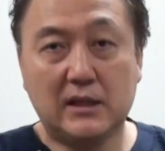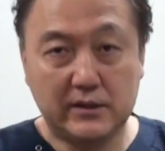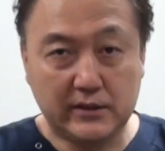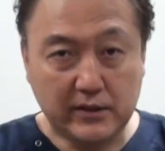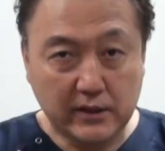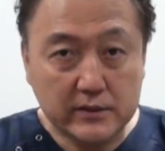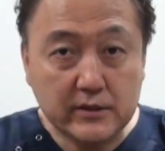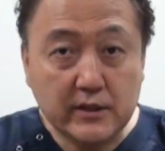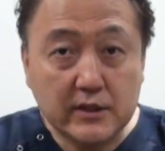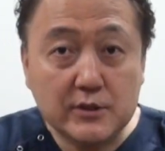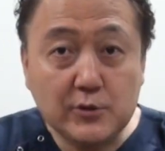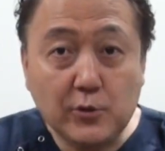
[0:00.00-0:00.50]

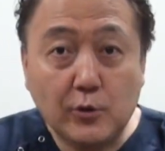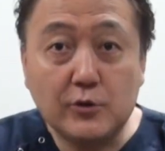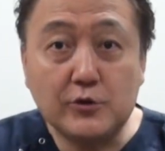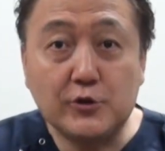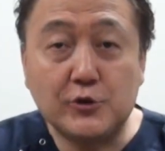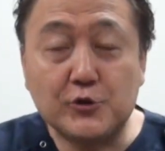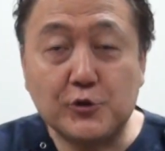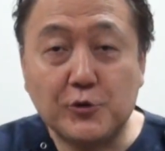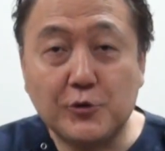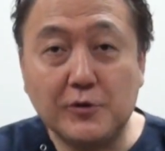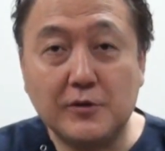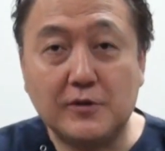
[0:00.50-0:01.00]
This is
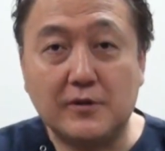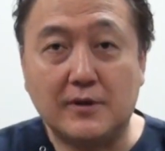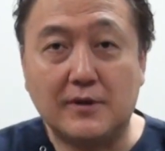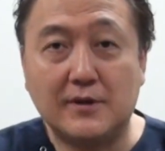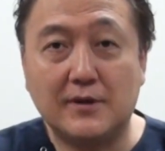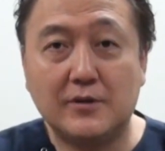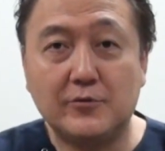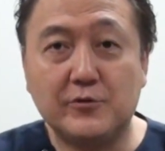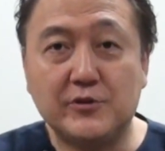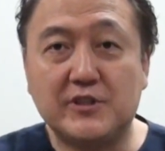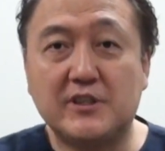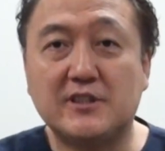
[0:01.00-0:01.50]
old school,
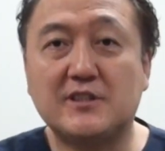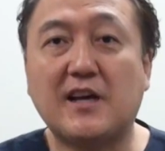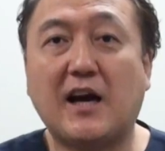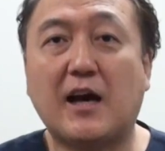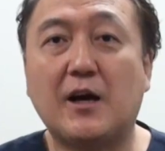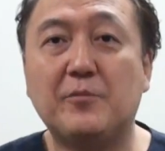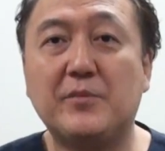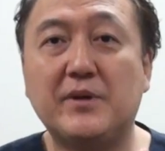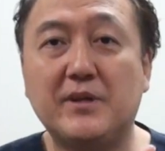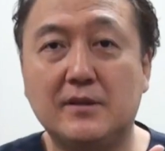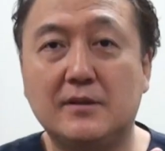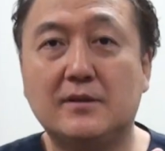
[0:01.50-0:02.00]
which is
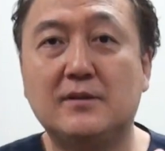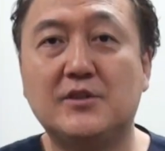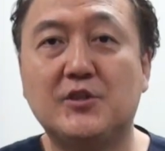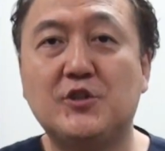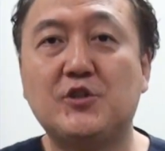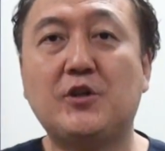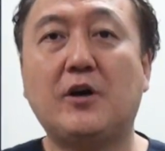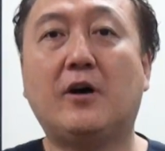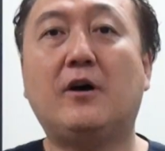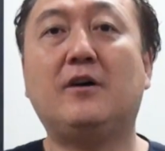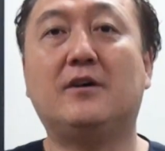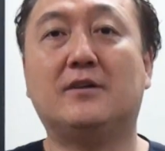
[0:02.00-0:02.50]
I've been
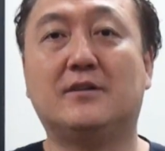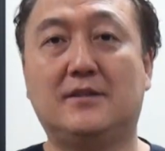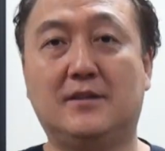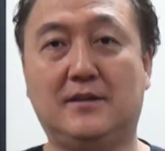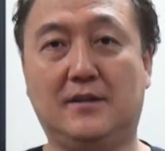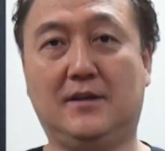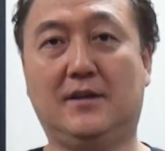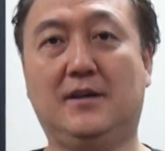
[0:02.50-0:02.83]
taught.